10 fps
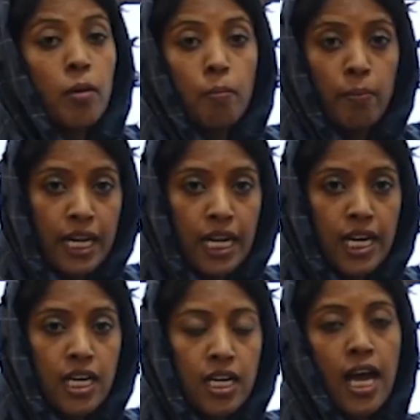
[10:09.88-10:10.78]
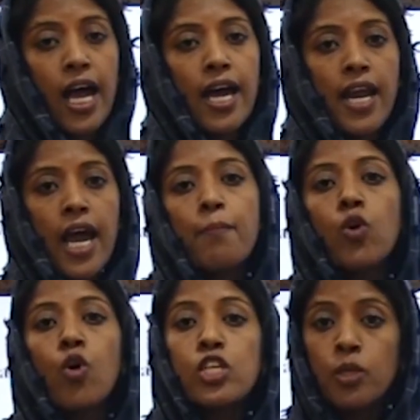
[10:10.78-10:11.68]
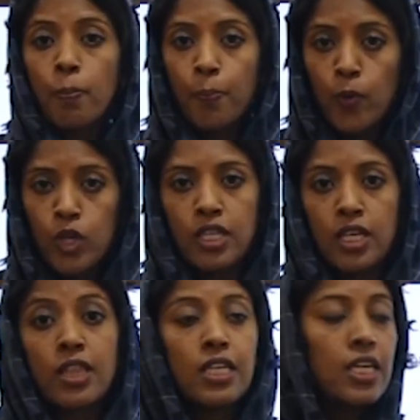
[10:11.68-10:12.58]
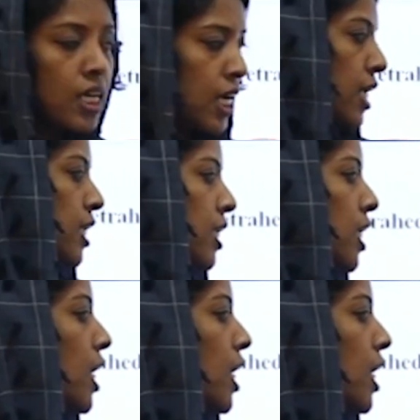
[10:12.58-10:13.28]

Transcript: B layer, and I am going to put the third layer